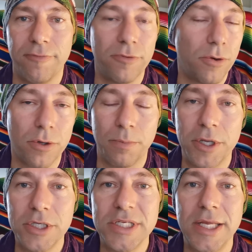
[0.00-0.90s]
your
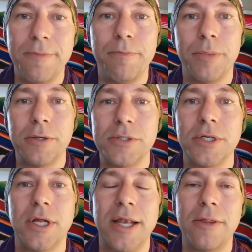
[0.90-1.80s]
community. But
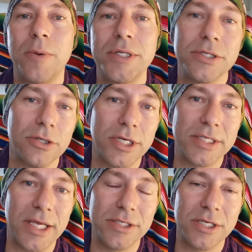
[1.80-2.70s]
also another way to do it
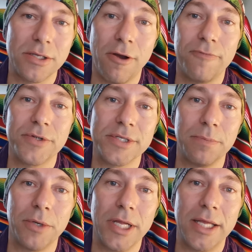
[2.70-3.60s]
is actually to offer
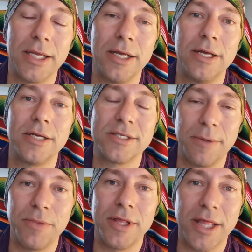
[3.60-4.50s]
somebody
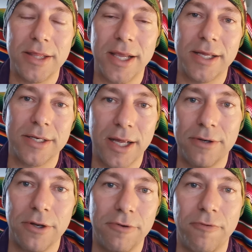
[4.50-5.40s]
something that they can
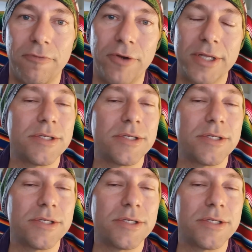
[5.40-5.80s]
download for free.